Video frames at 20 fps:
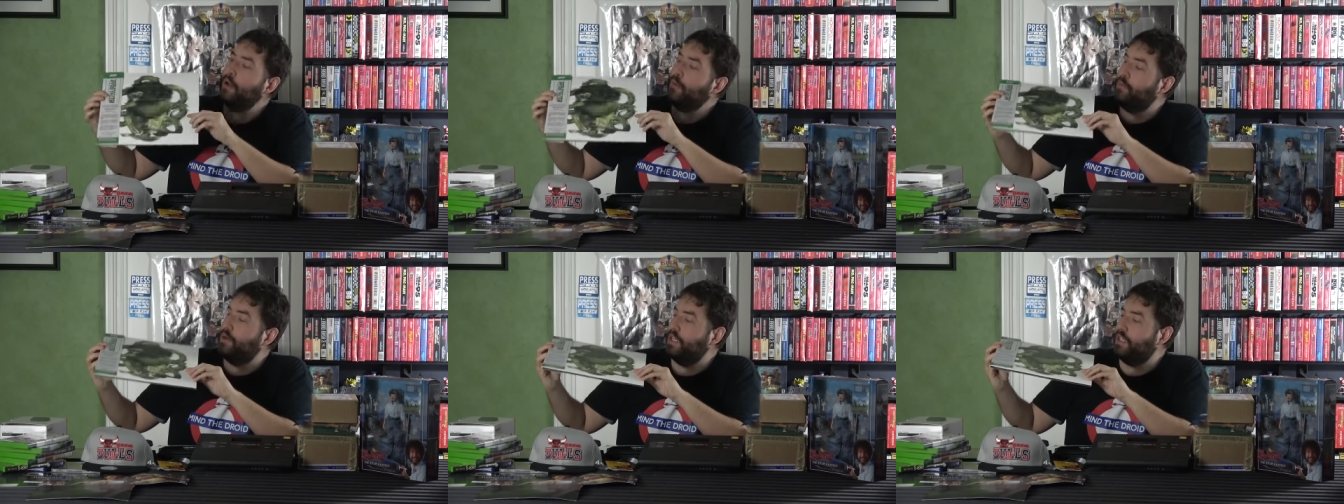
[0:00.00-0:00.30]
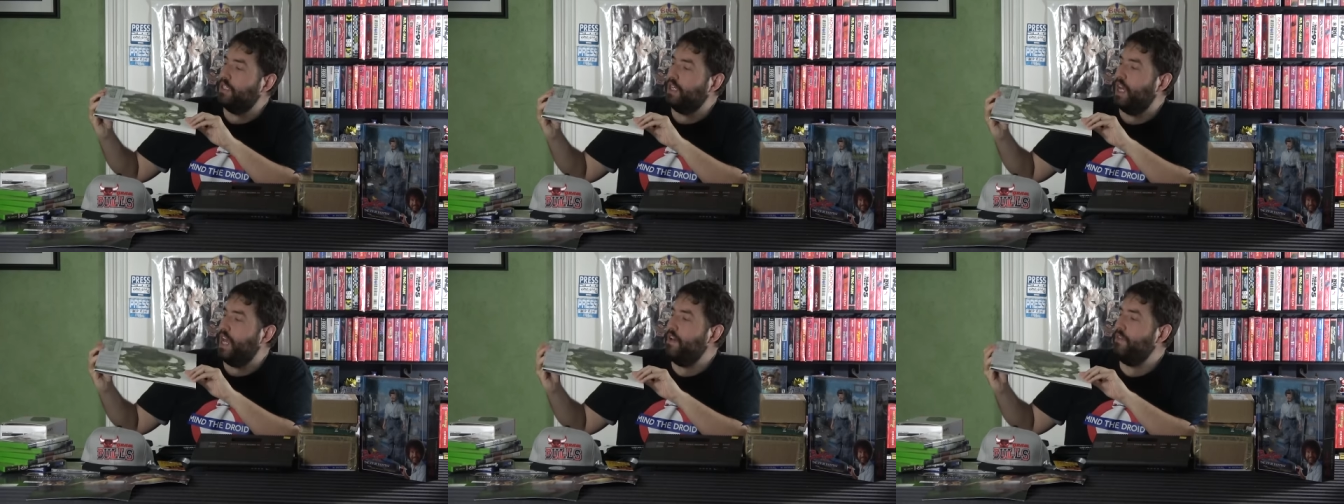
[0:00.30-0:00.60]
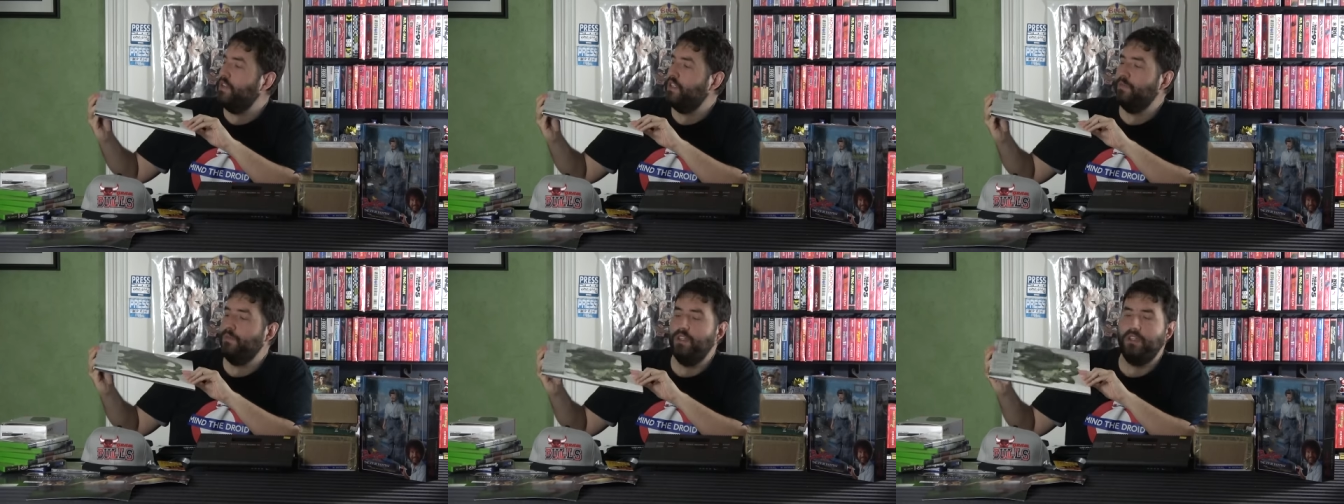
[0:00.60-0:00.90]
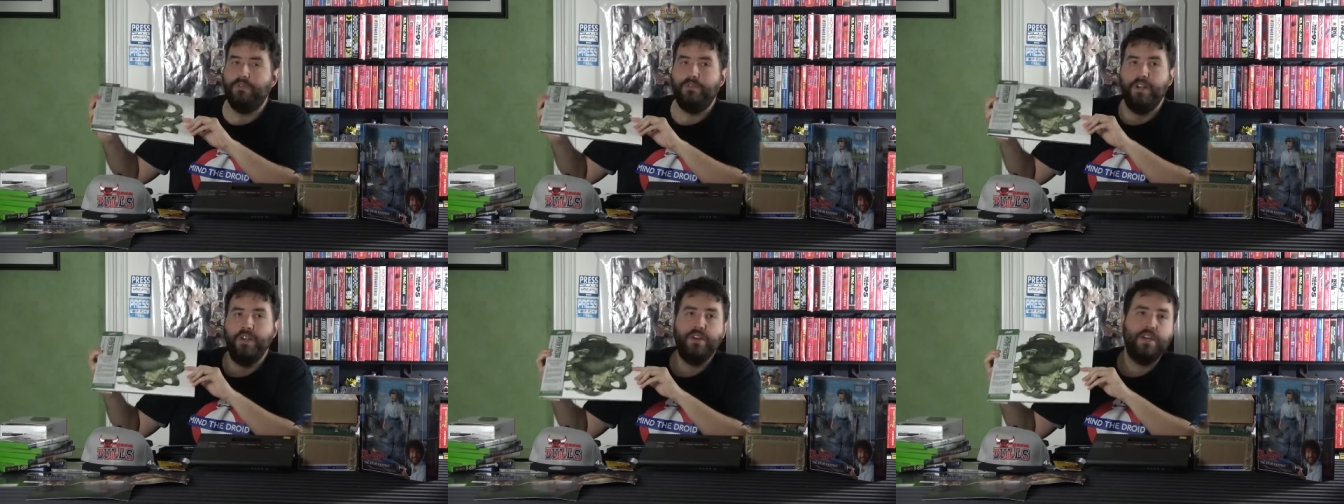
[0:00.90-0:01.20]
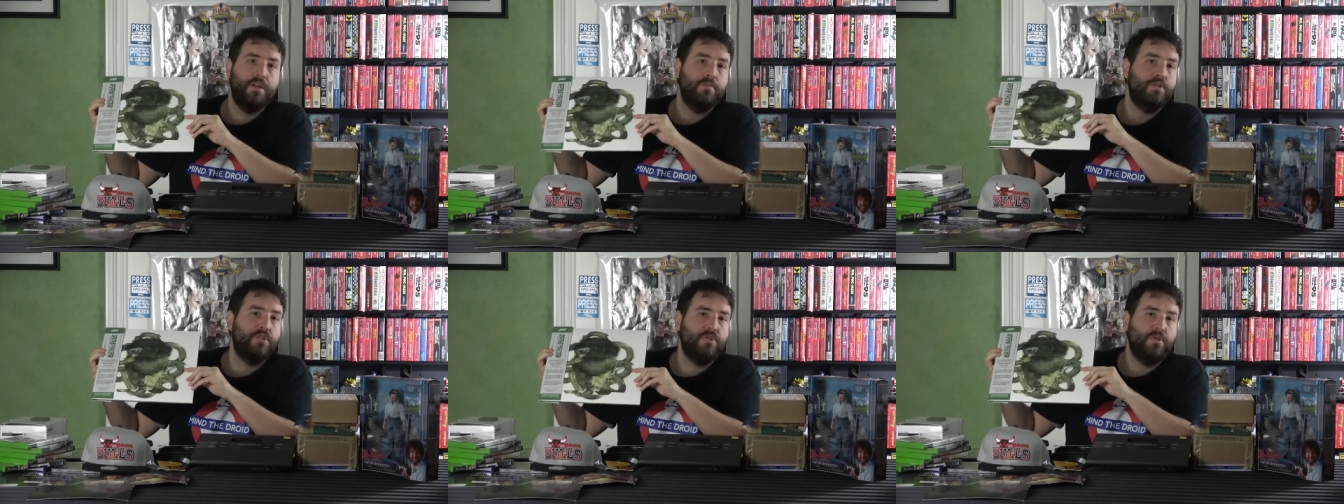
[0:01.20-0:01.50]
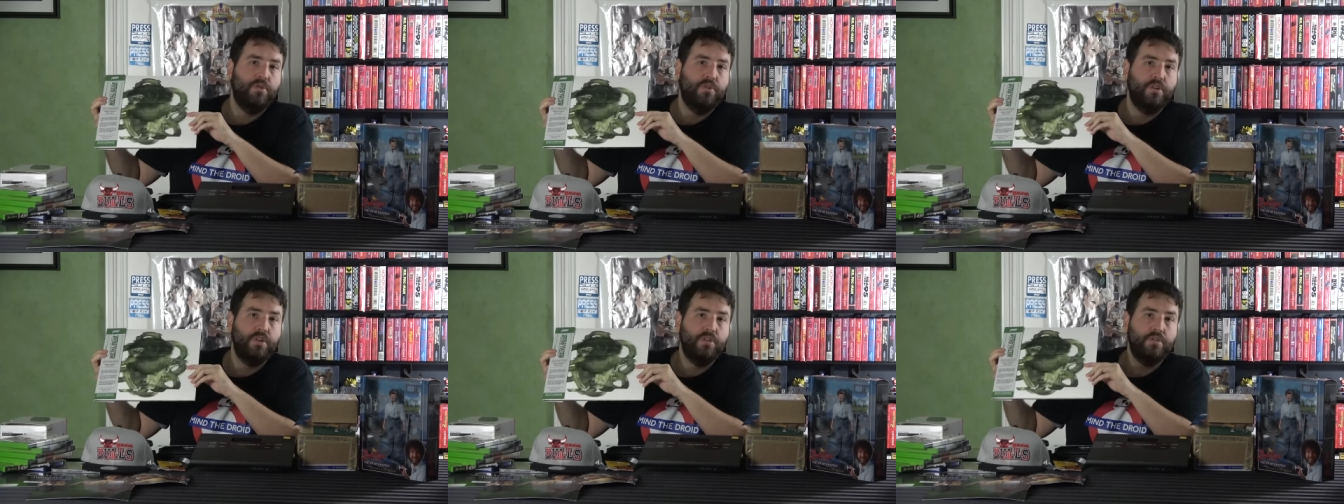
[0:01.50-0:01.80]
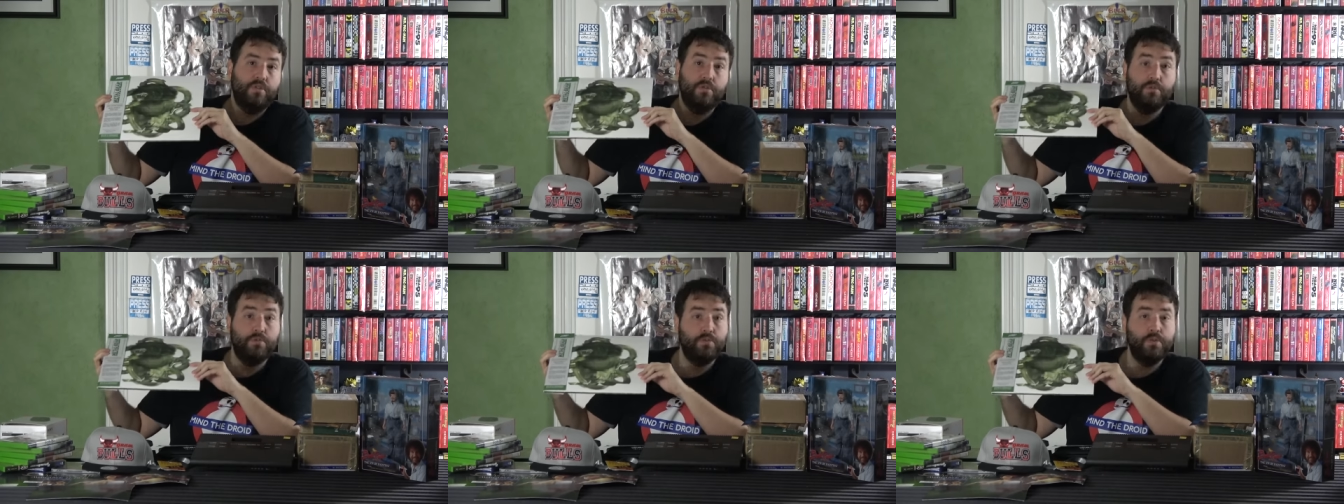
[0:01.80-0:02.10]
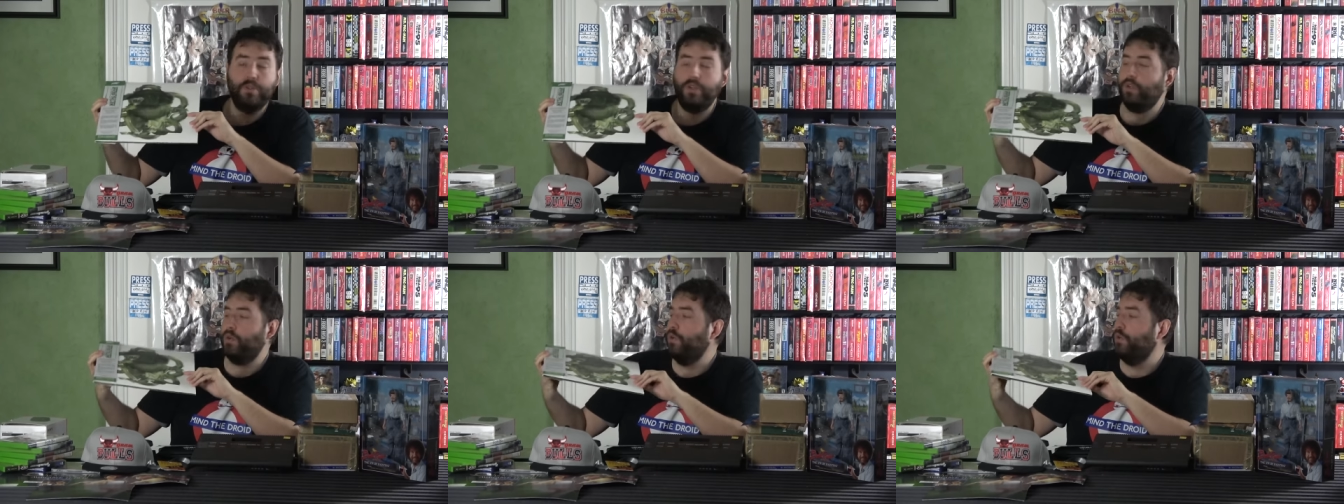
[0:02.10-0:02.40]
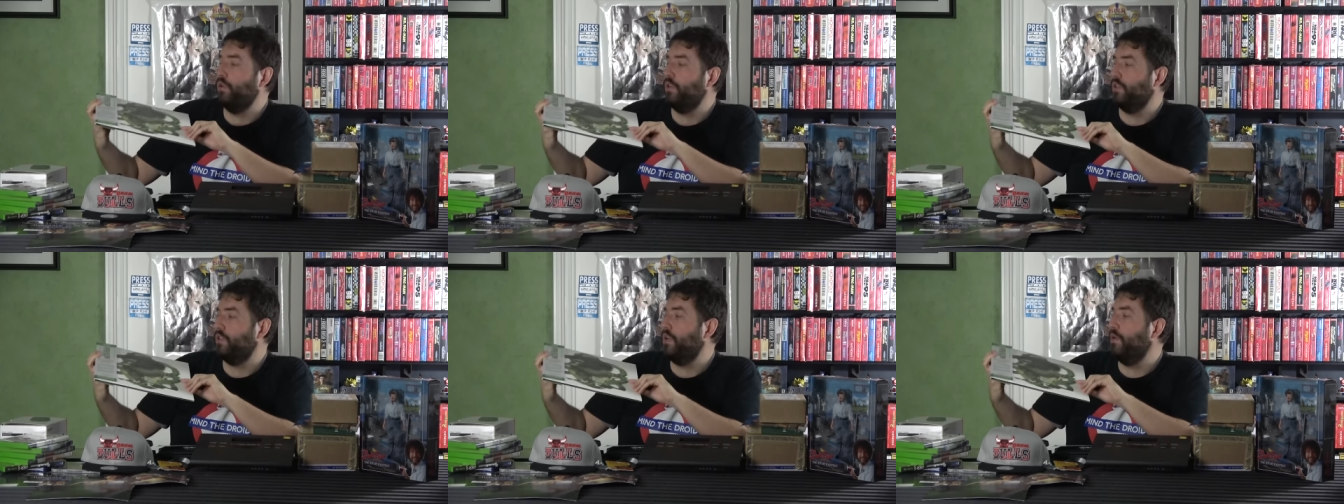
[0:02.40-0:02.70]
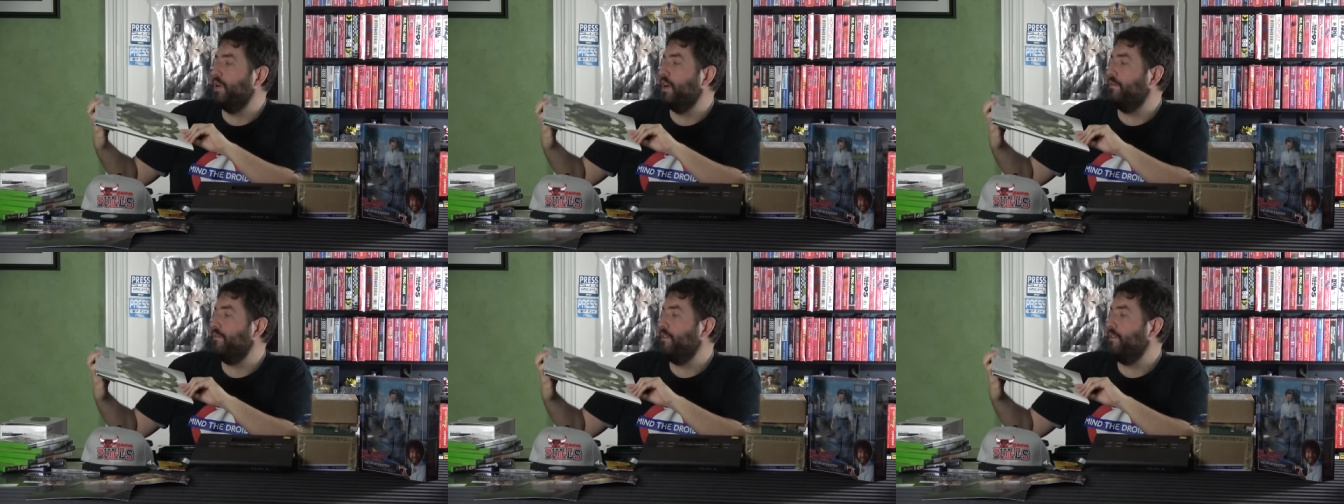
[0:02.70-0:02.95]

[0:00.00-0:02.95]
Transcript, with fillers: but uh, having some of these video game scores is really cool. So when I